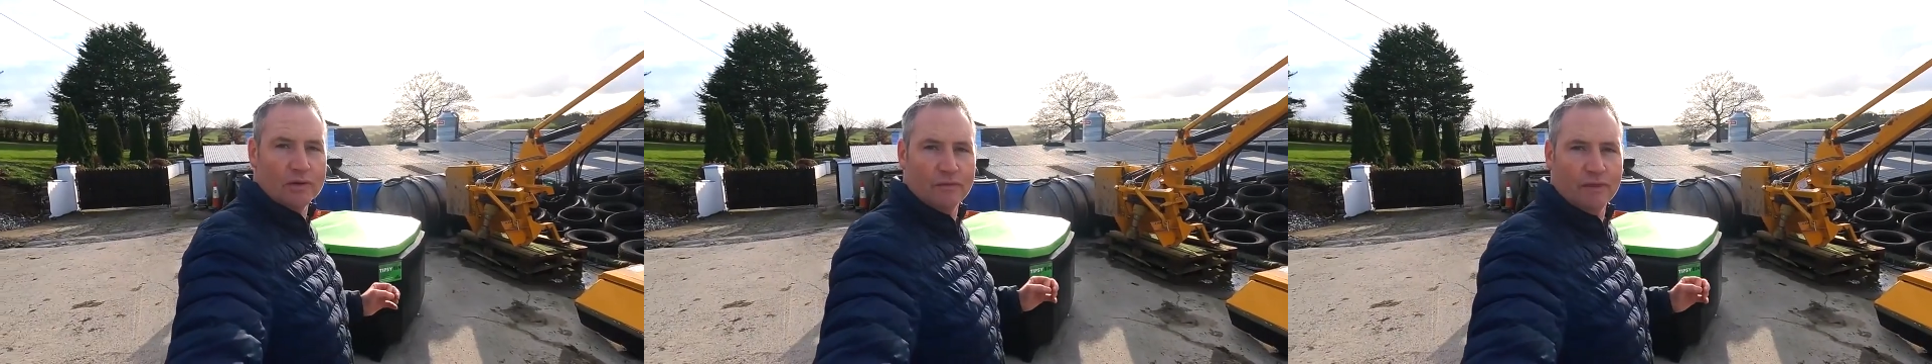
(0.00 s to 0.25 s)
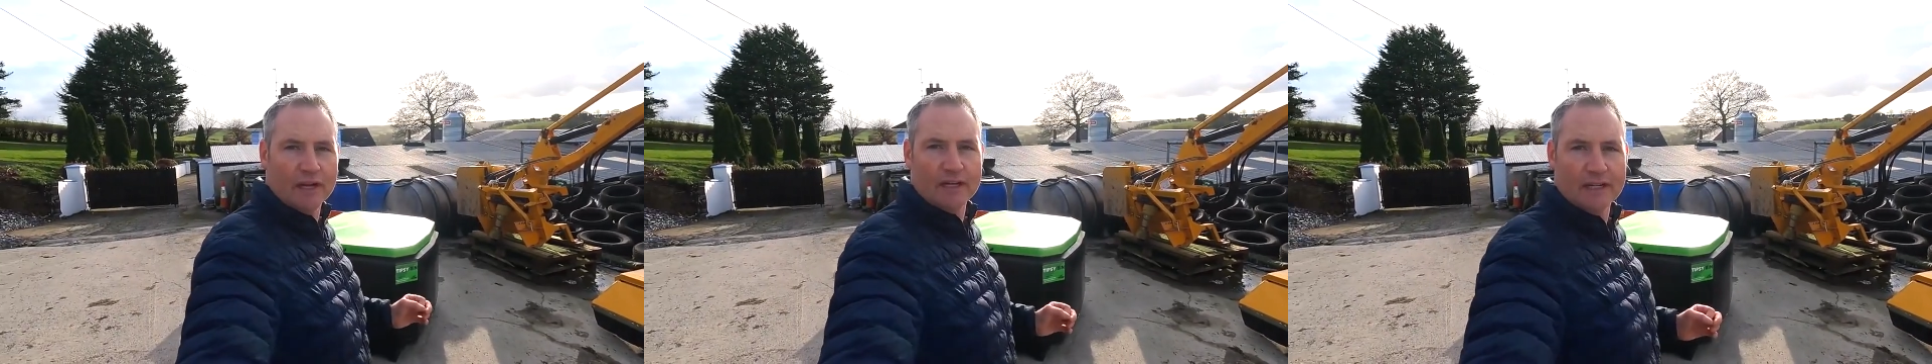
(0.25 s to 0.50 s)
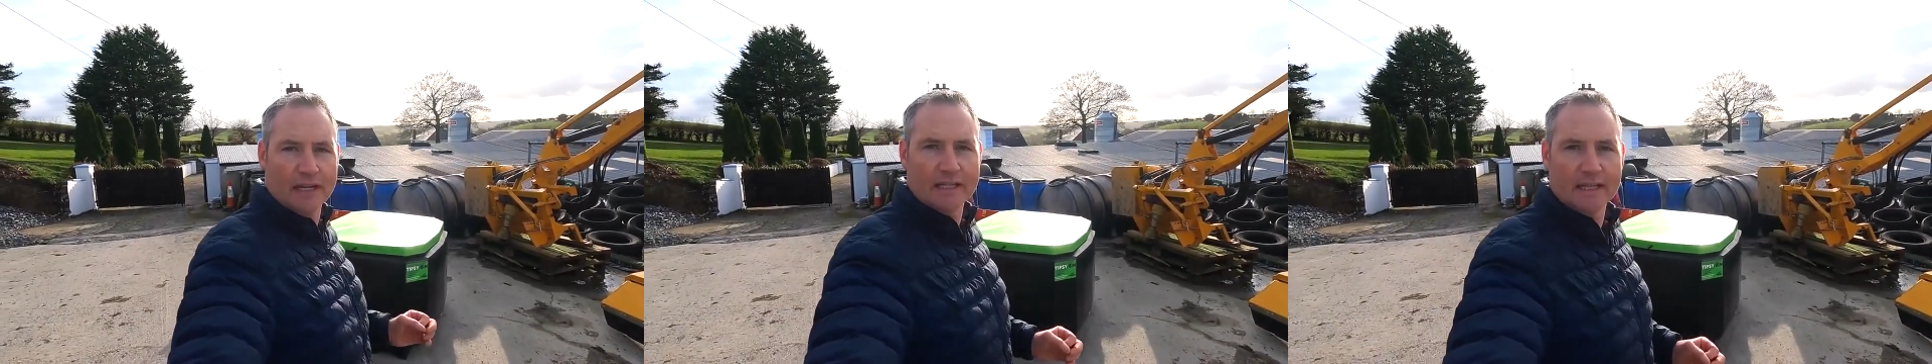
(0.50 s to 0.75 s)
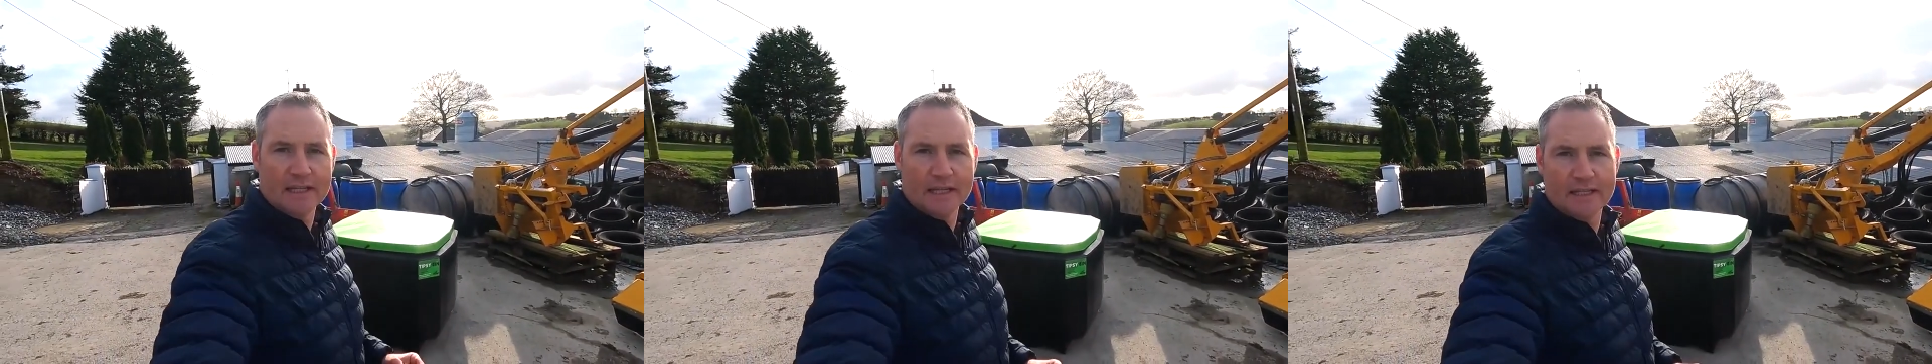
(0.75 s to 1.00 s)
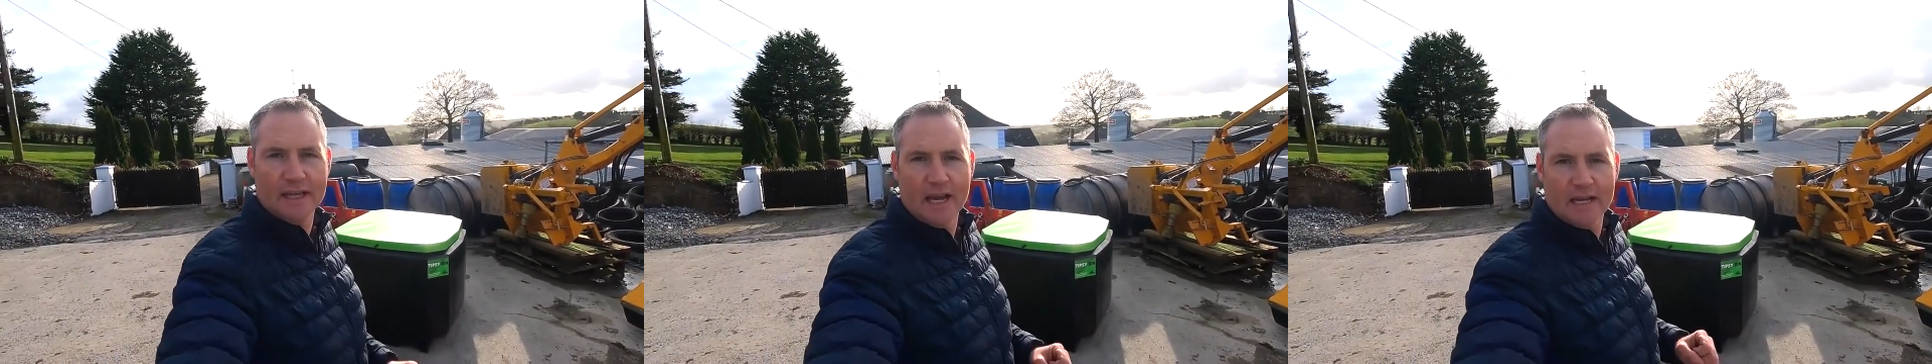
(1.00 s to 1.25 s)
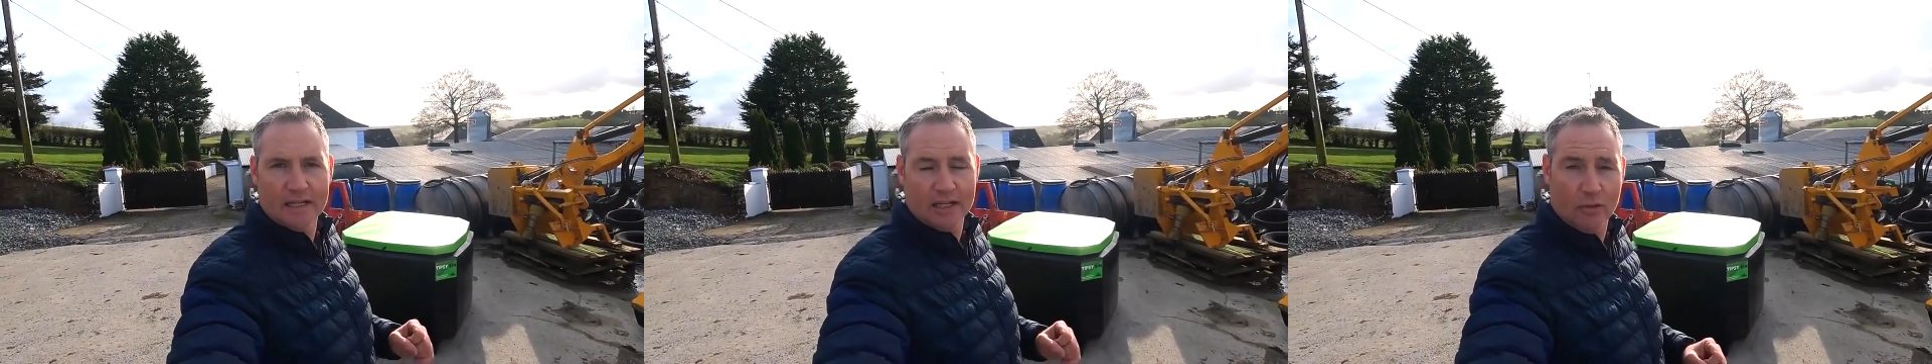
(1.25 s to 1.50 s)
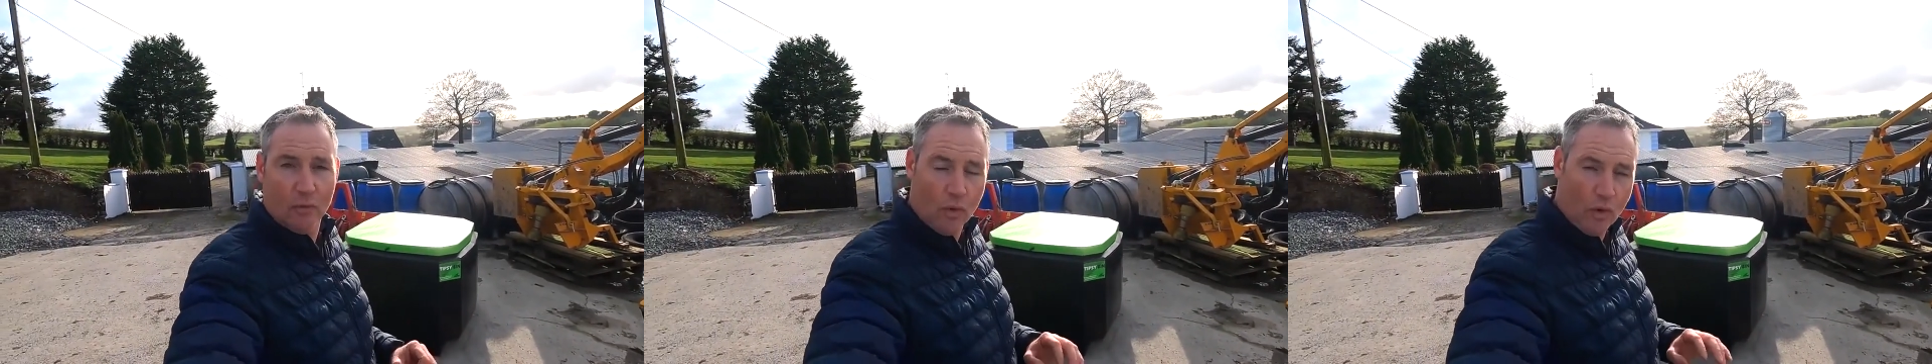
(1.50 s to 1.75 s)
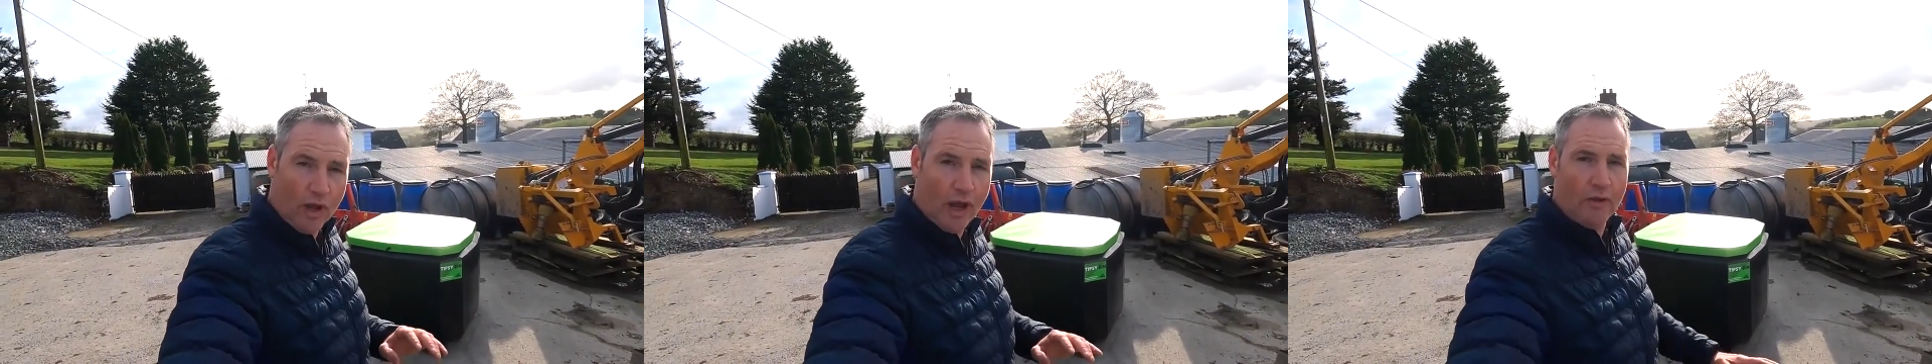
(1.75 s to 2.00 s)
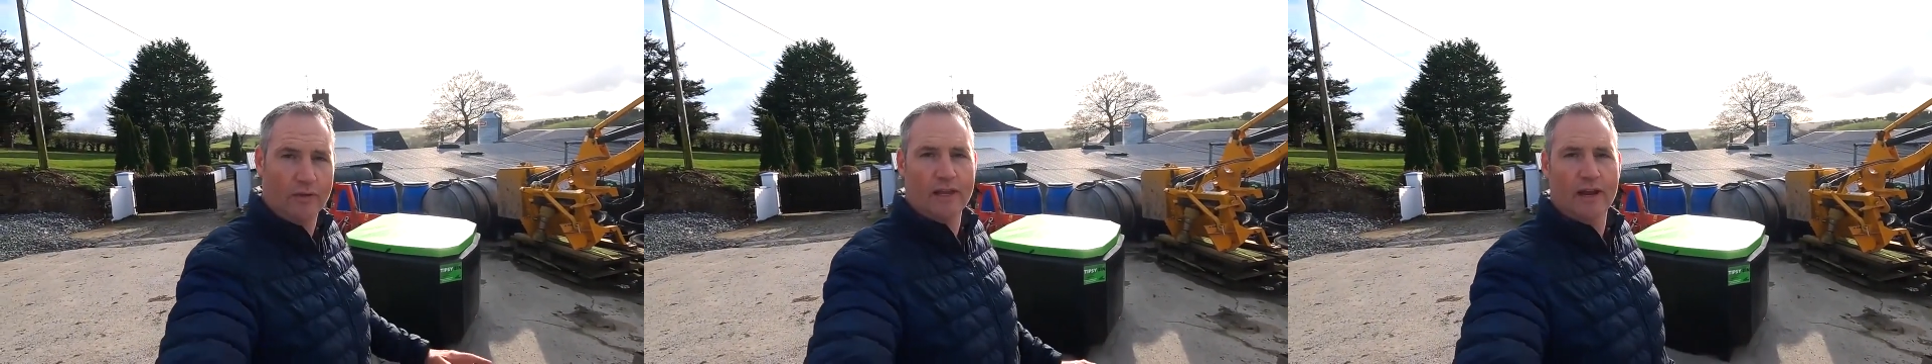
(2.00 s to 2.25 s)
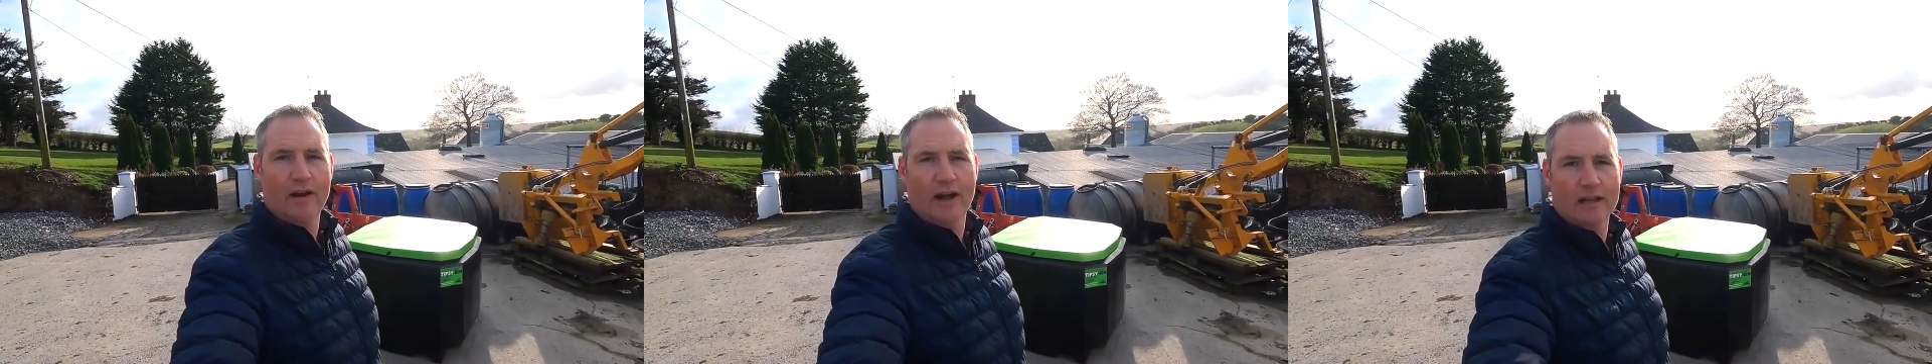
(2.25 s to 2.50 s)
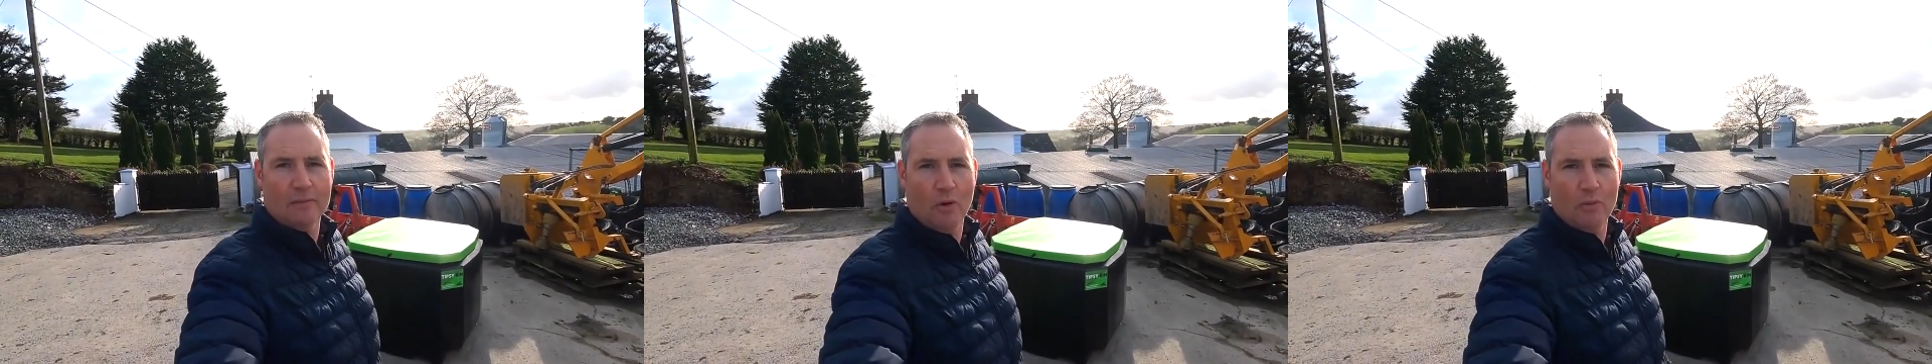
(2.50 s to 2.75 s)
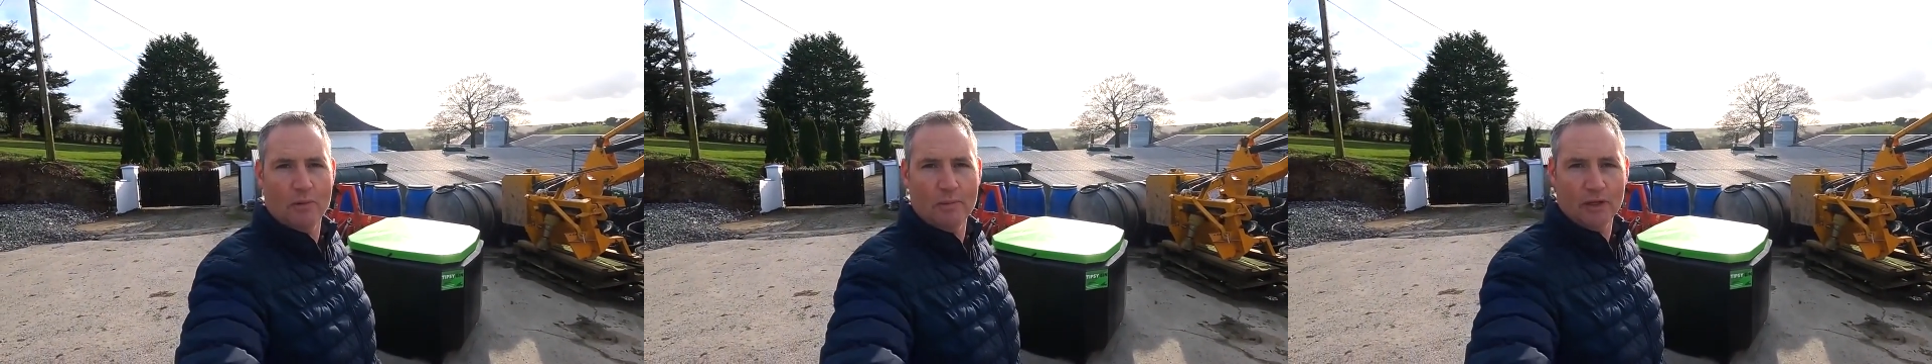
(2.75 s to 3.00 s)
has invented things like this to get the word out there at the moment,